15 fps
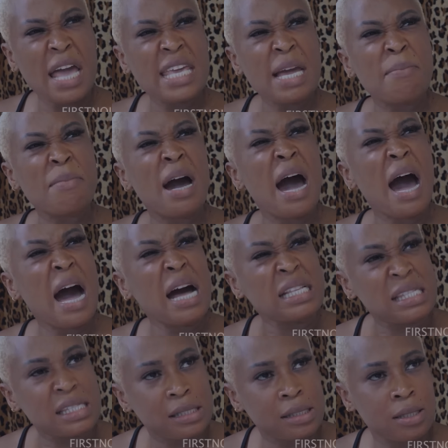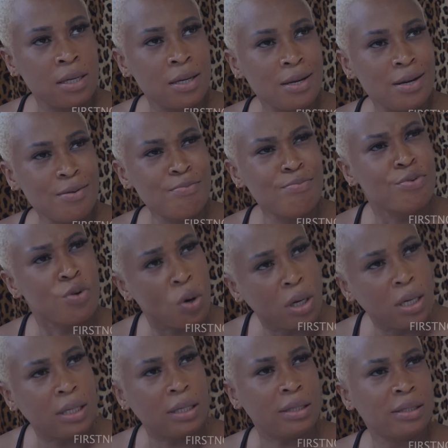I am
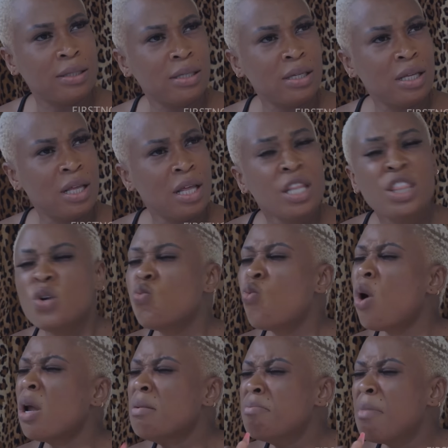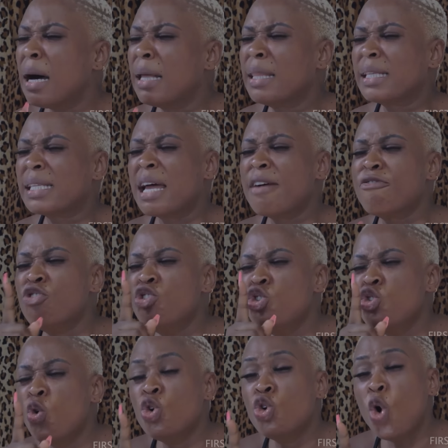heartbroken. The one man that I have
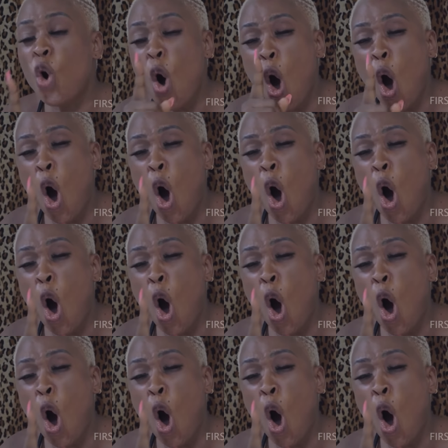known